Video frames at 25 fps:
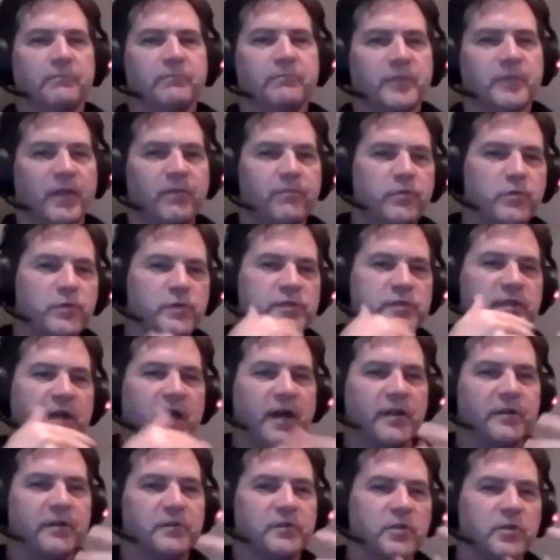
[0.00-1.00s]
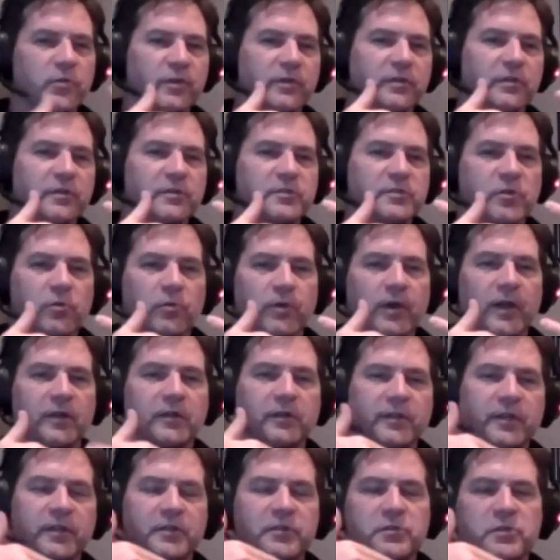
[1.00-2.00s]
if you start doing this
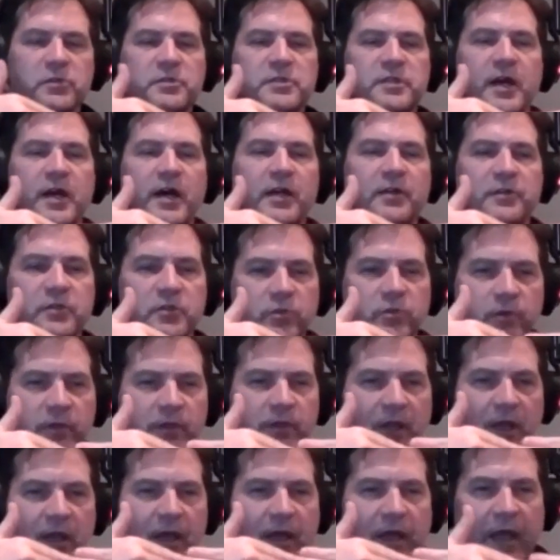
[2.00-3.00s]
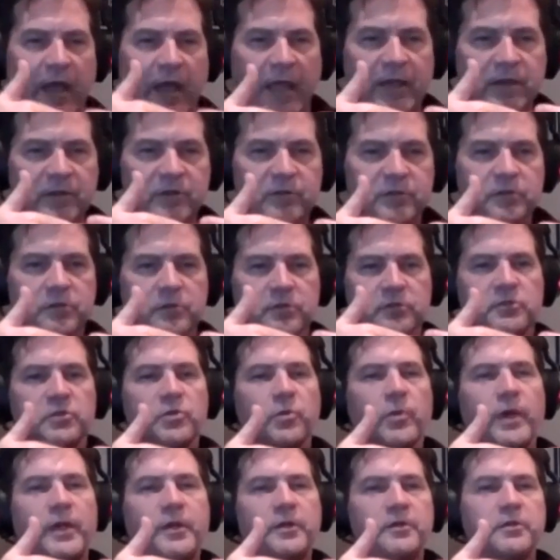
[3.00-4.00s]
correctly and you start doing
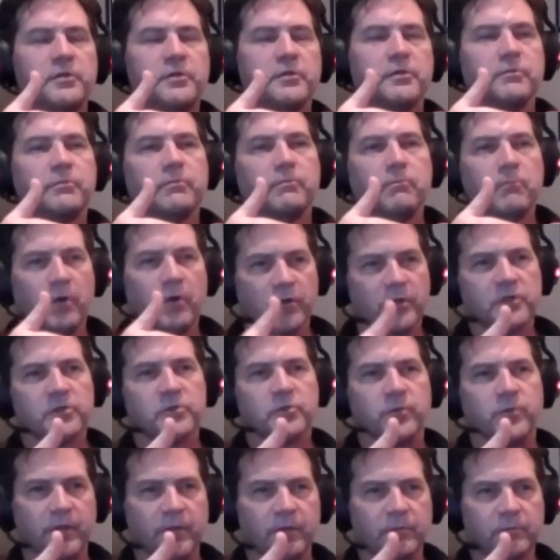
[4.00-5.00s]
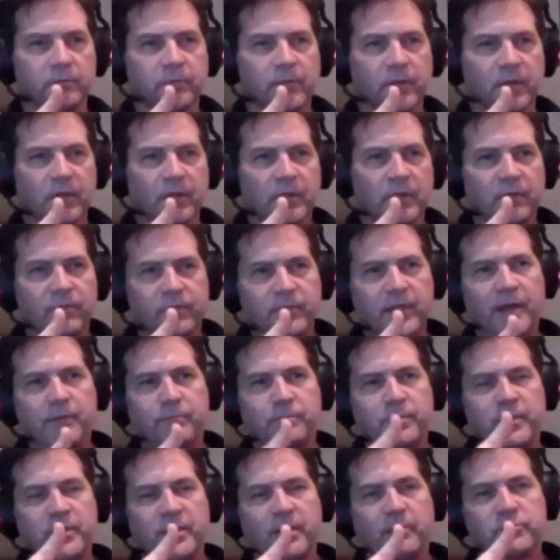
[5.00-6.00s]
end-to-end monitoring,
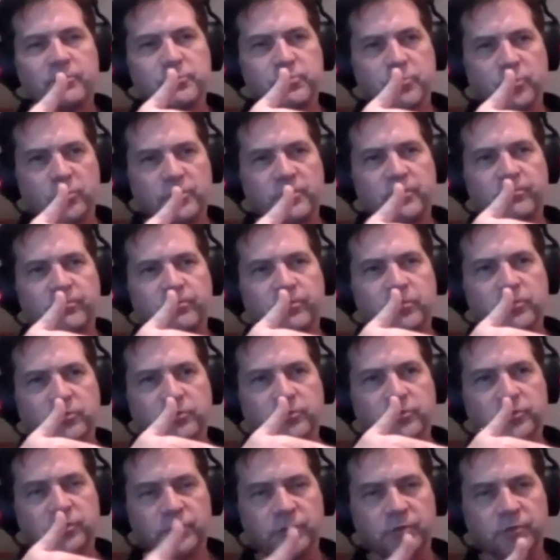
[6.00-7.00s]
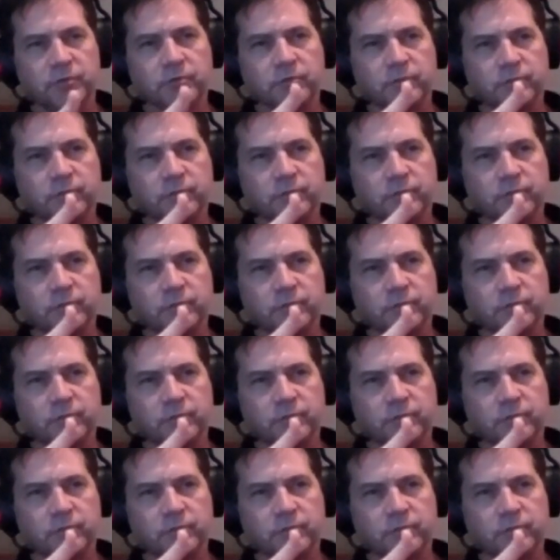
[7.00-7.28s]
that becomes more difficult too.